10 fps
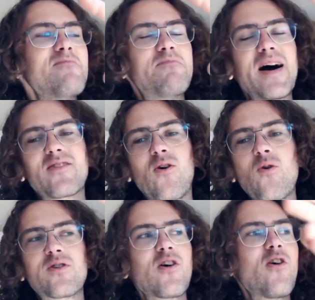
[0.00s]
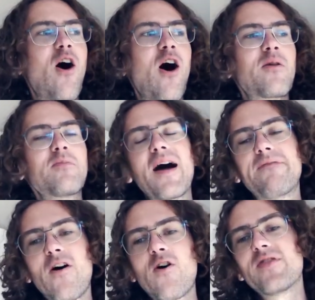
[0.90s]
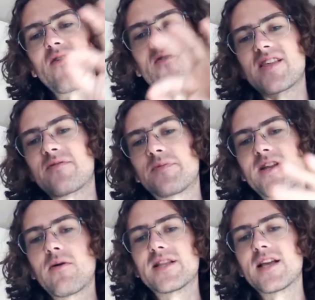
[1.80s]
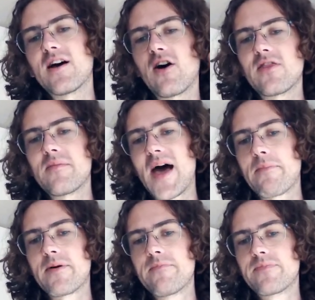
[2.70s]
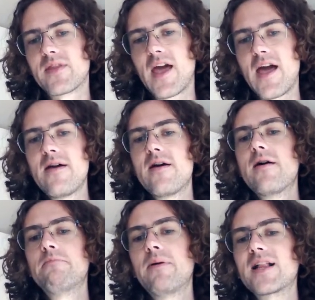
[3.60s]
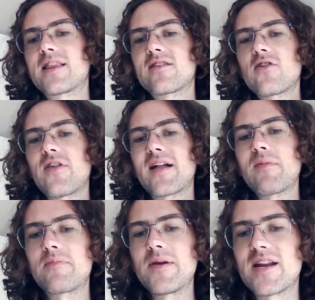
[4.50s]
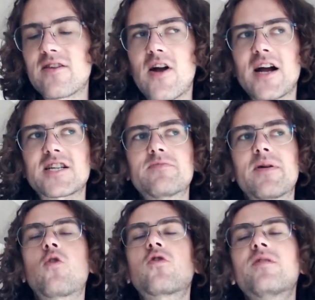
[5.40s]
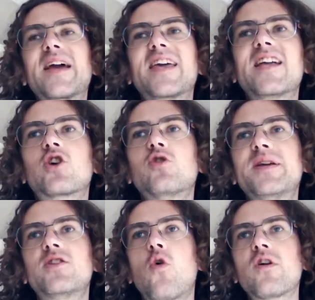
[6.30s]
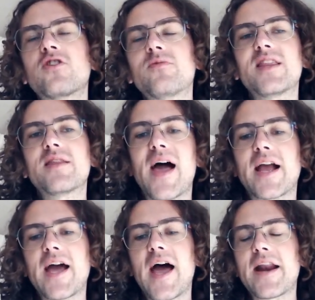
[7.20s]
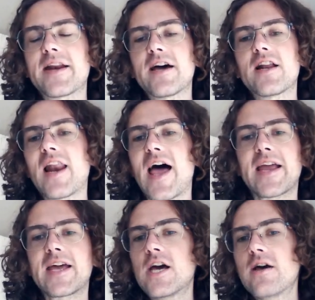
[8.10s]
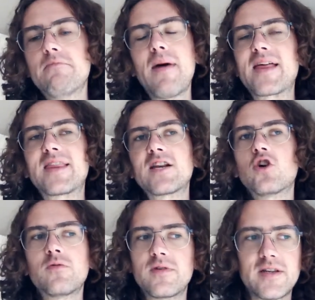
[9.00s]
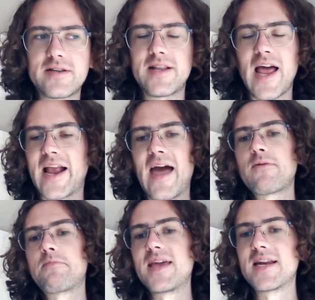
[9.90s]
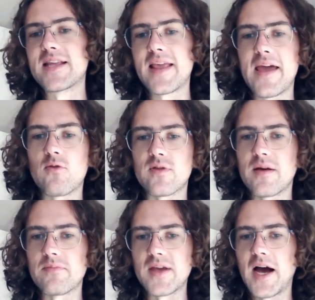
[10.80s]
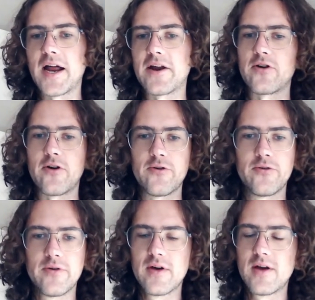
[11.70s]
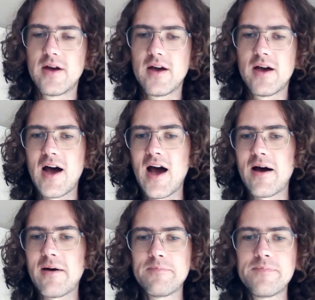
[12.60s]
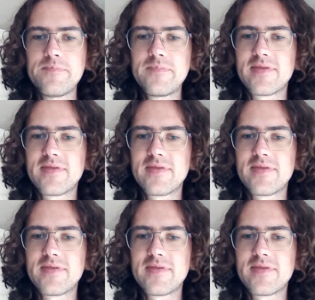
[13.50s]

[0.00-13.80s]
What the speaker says: But also on my phone, there is a speedometer on the map. Okay. But so that might be a distraction. But also, my kids could be talking to me in the back, and like Bathan could like have a bee in his hair or something. I don't know. Um,